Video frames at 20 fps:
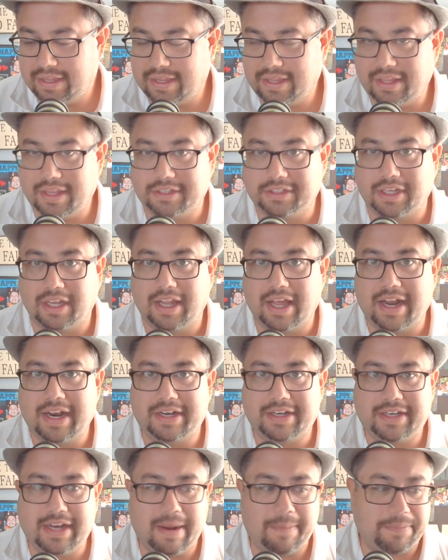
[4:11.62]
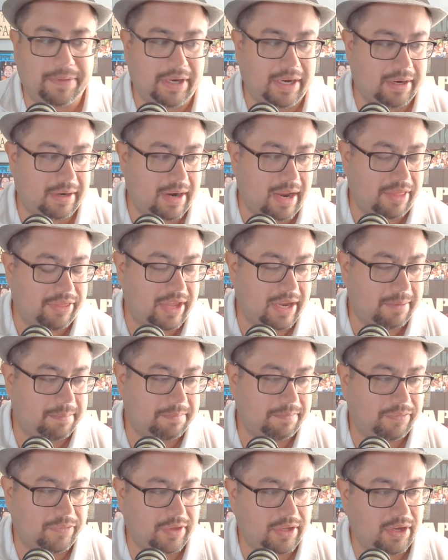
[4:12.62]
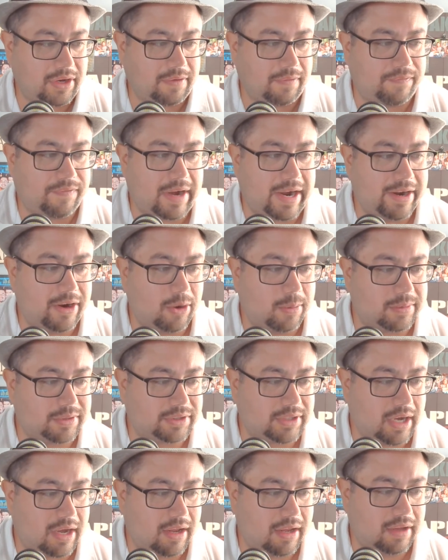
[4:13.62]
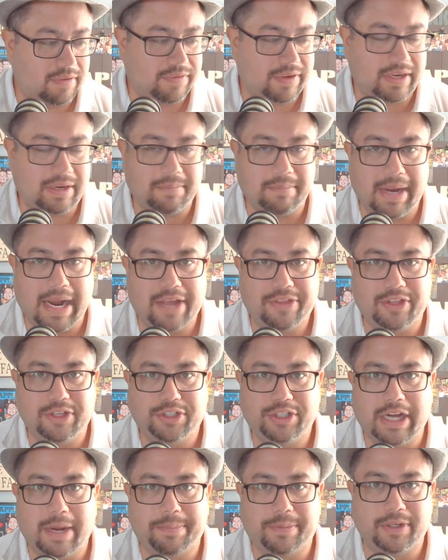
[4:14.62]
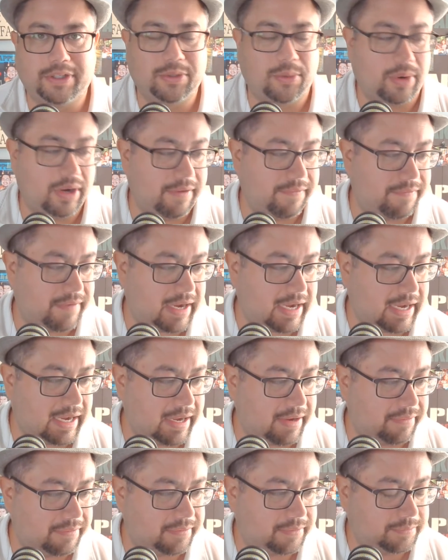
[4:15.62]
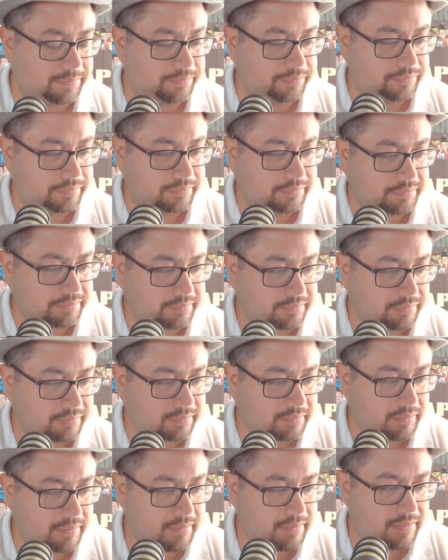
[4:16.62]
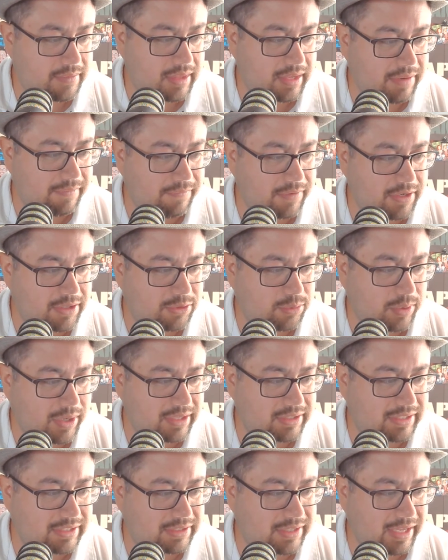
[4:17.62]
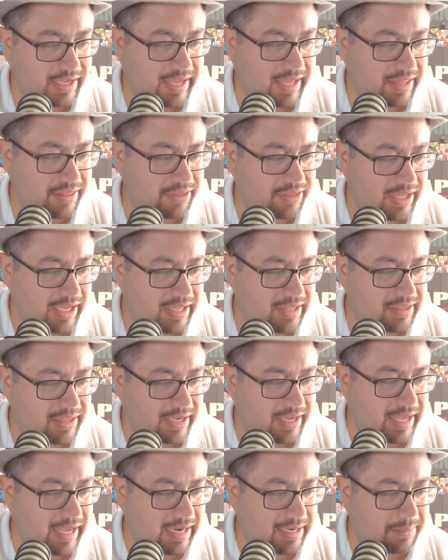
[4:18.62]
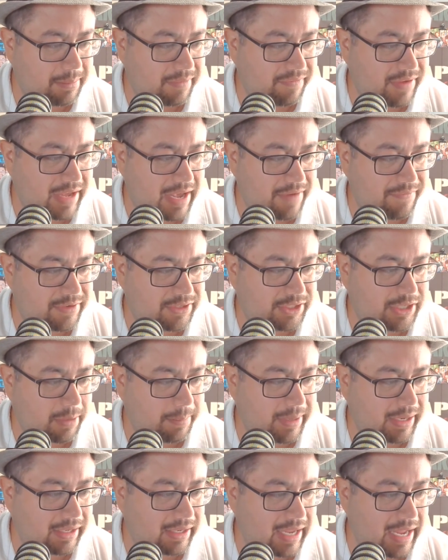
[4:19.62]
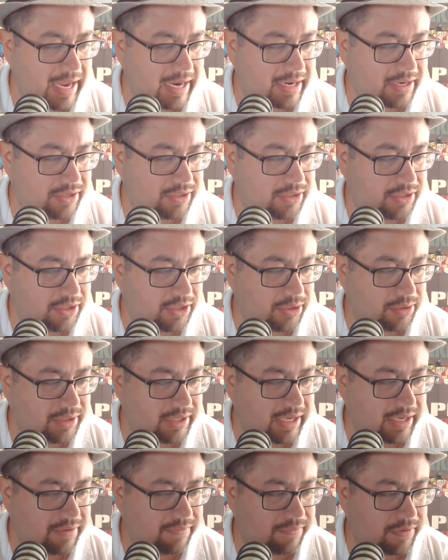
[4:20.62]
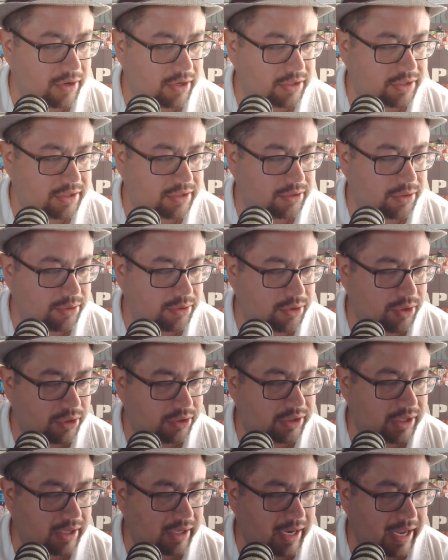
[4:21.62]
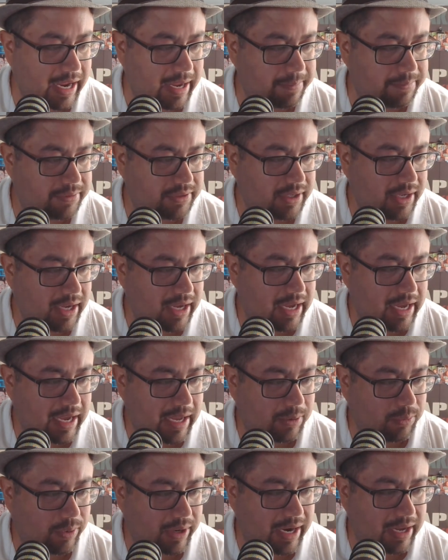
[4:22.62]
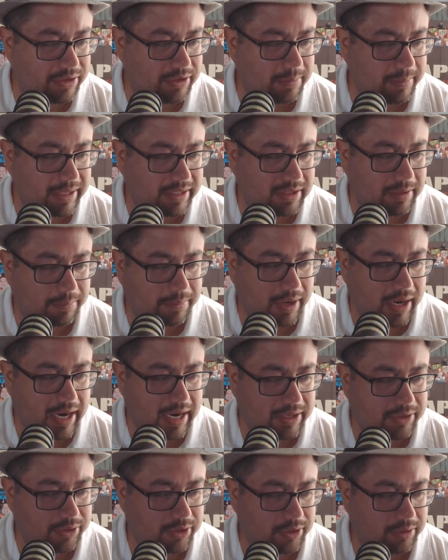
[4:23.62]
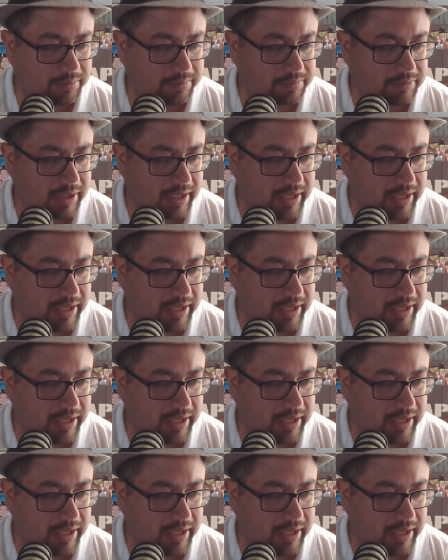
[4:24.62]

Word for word: there's a lot of depth here, and I think you can find almost all of it in Matthew chapter 25. In verse 1, it says, the Then the kingdom of heaven shall be likened to ten virgins who took their lamps and went out to meet the bridegroom.